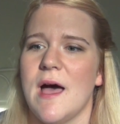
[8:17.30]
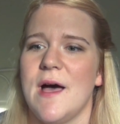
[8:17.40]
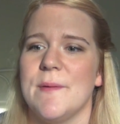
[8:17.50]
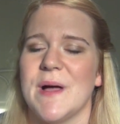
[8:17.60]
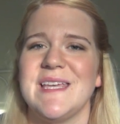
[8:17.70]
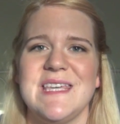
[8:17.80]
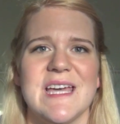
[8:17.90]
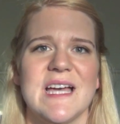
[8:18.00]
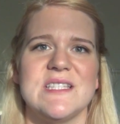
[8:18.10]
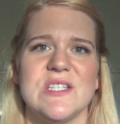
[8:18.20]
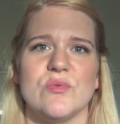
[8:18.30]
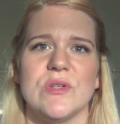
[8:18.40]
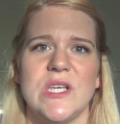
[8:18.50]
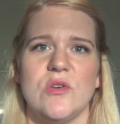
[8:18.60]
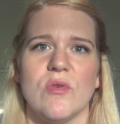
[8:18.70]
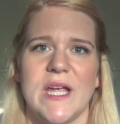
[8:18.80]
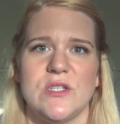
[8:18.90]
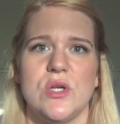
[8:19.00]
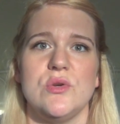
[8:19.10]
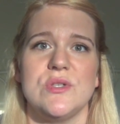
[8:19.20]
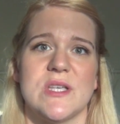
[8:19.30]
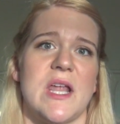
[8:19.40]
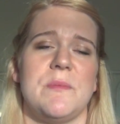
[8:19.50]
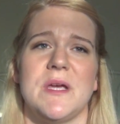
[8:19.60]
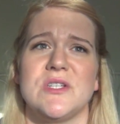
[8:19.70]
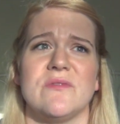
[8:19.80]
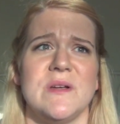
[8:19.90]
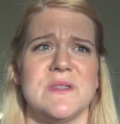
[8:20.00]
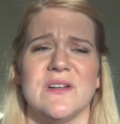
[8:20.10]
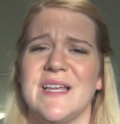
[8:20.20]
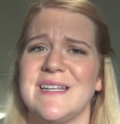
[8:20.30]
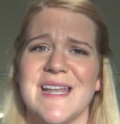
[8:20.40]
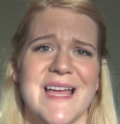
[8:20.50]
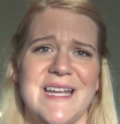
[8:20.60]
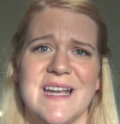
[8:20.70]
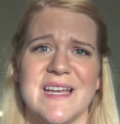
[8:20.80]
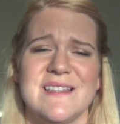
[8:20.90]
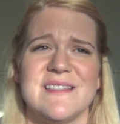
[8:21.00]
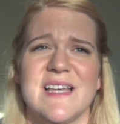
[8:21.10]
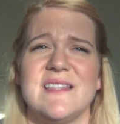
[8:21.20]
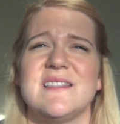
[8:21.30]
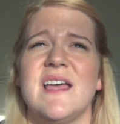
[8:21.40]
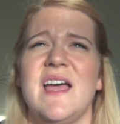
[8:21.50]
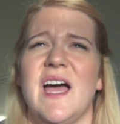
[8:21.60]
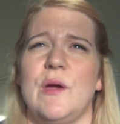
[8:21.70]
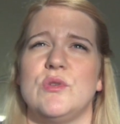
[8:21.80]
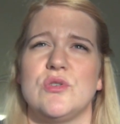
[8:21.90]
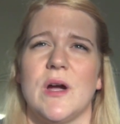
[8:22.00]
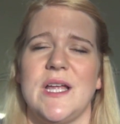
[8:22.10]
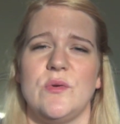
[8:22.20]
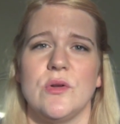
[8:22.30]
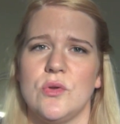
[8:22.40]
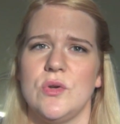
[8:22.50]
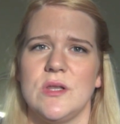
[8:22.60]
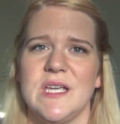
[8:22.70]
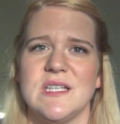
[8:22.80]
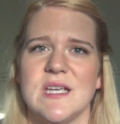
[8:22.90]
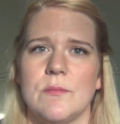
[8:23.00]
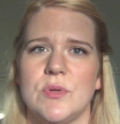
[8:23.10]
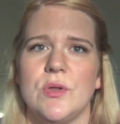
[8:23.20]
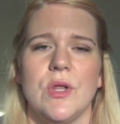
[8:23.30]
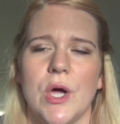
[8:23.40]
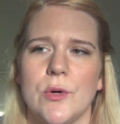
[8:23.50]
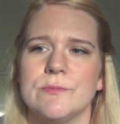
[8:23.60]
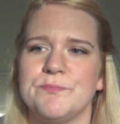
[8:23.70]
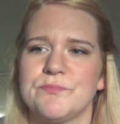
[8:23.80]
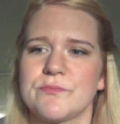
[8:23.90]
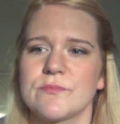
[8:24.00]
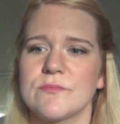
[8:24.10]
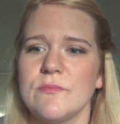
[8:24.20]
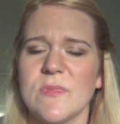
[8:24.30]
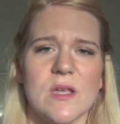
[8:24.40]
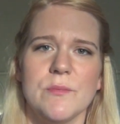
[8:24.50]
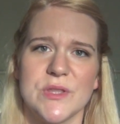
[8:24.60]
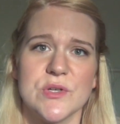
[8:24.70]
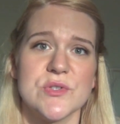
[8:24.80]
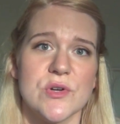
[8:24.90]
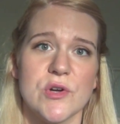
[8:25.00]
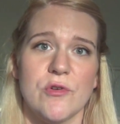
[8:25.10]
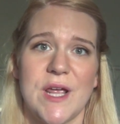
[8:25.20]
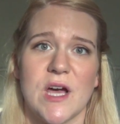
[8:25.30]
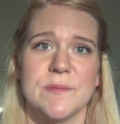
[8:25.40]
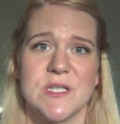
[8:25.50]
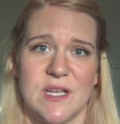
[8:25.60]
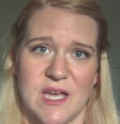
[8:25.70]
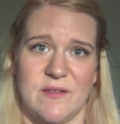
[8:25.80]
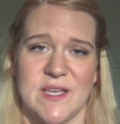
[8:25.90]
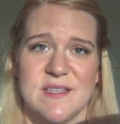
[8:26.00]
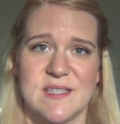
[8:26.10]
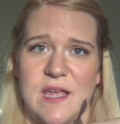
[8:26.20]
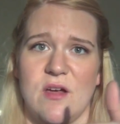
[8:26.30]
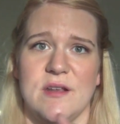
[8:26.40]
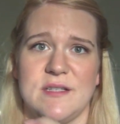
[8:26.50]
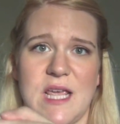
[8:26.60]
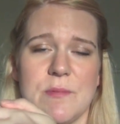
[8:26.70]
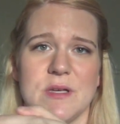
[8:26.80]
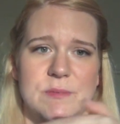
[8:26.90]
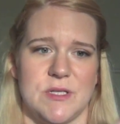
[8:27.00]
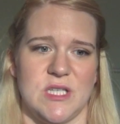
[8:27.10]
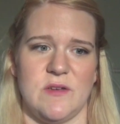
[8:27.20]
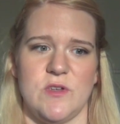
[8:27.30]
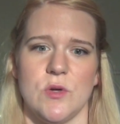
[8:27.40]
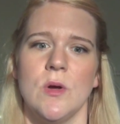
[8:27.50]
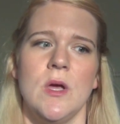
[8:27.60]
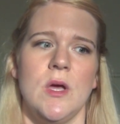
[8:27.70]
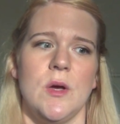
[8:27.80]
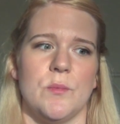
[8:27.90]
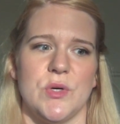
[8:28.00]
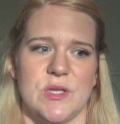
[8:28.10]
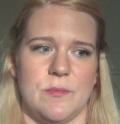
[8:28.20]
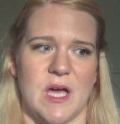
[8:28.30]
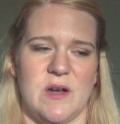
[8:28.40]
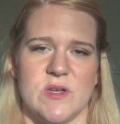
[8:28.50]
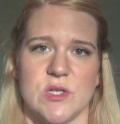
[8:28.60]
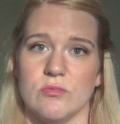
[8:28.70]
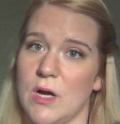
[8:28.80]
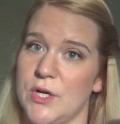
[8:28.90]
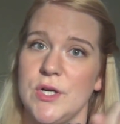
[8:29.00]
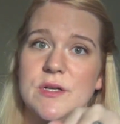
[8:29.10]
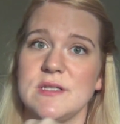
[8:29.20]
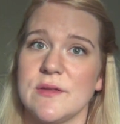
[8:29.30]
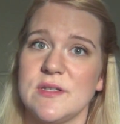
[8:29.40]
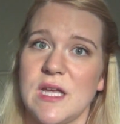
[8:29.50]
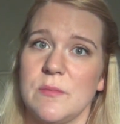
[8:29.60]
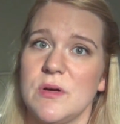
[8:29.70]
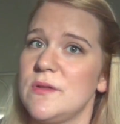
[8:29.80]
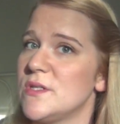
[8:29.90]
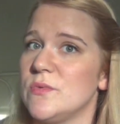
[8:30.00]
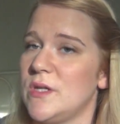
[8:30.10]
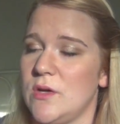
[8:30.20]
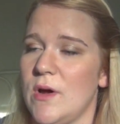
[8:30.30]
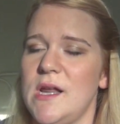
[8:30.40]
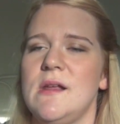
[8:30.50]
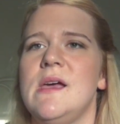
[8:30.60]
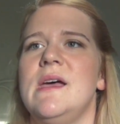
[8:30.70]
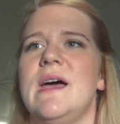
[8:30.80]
IKEA has this really great two-sided picture frames. They're like 99 cents. I will try to include a link down below. But those are a great option to kind of like set on a table, especially if you put them kind of as a runner down the table. That's really great.